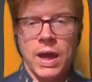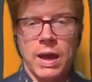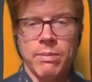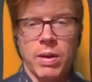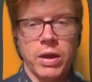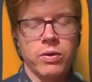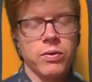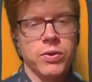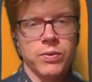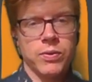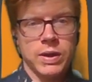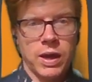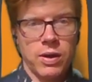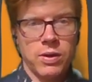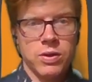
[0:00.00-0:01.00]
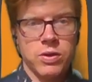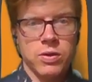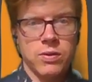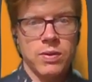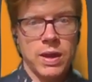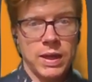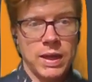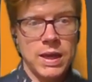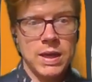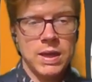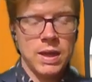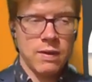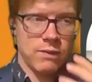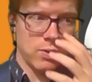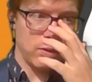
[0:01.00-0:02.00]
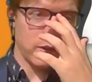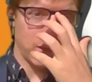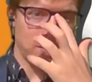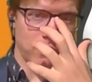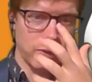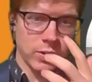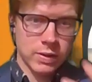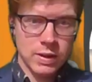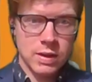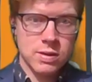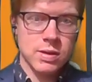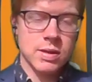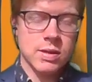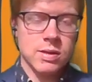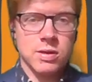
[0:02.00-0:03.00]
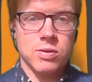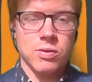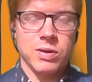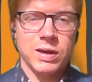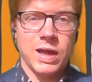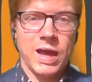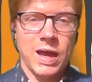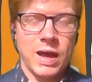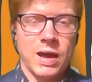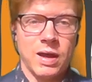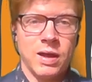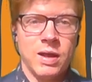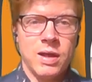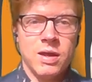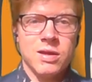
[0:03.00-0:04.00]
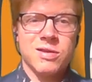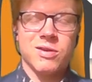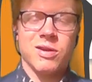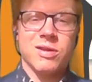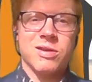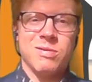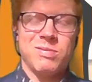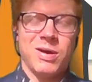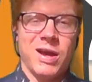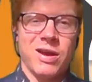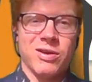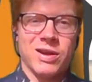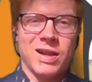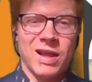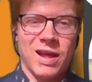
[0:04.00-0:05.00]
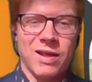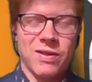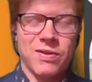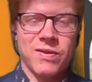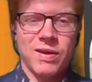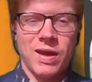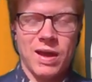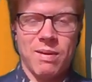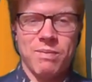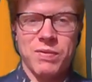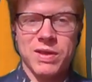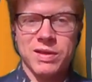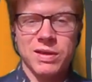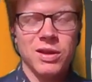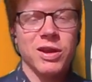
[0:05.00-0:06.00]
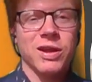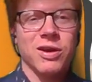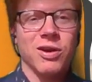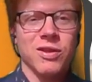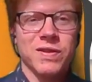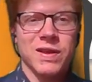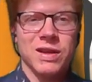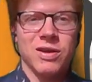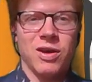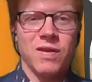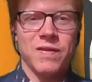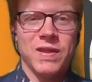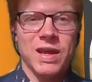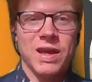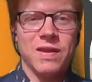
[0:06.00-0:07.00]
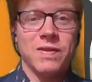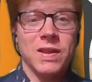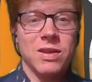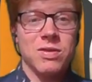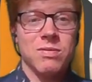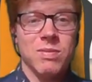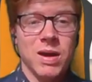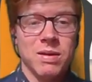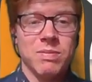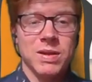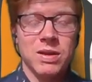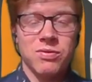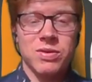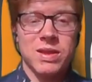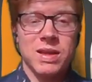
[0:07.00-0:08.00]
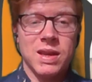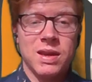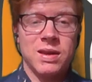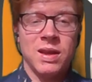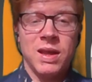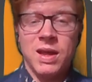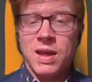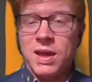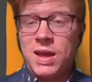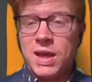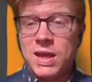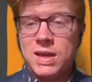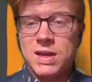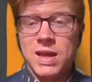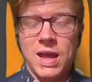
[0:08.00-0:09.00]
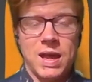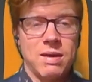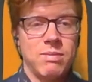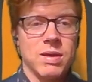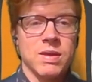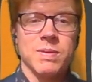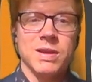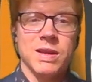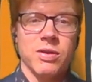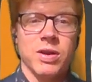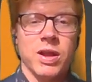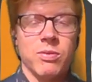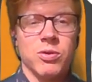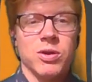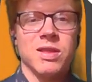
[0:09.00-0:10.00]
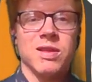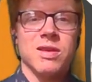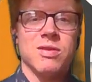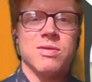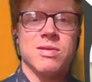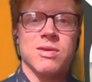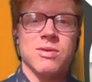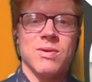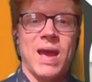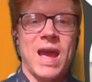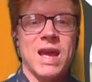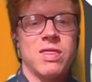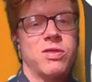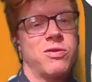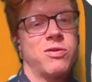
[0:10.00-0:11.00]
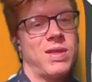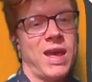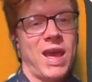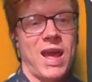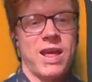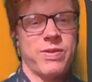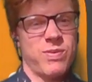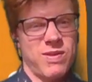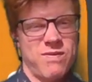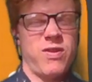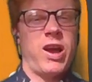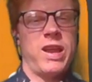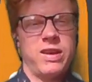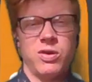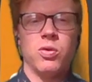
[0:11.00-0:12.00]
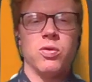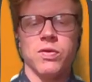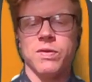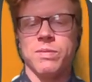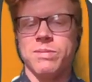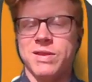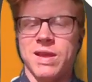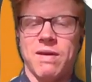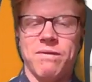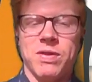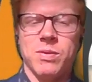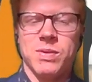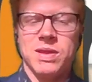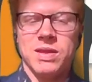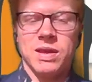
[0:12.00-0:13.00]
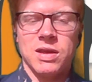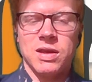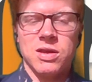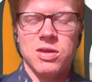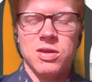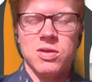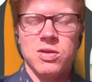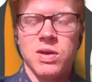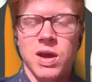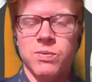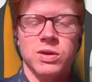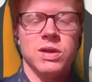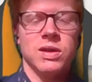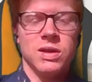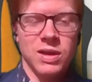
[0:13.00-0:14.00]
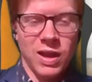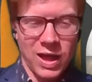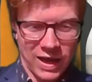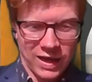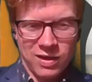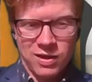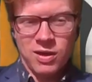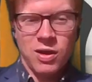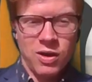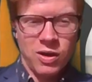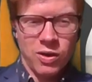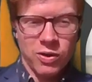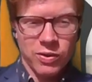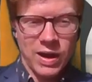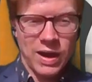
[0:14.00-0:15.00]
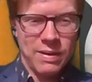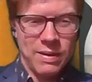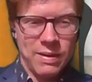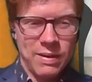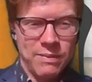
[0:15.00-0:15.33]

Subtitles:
I'd also encourage you, again, if you're looking for extension, to join our scholarship bio class. There's a lot of content on there that you might be interested in, and Ms. McNair and I will continue to add to that as we find awesome stuff that we think you guys would like. All right.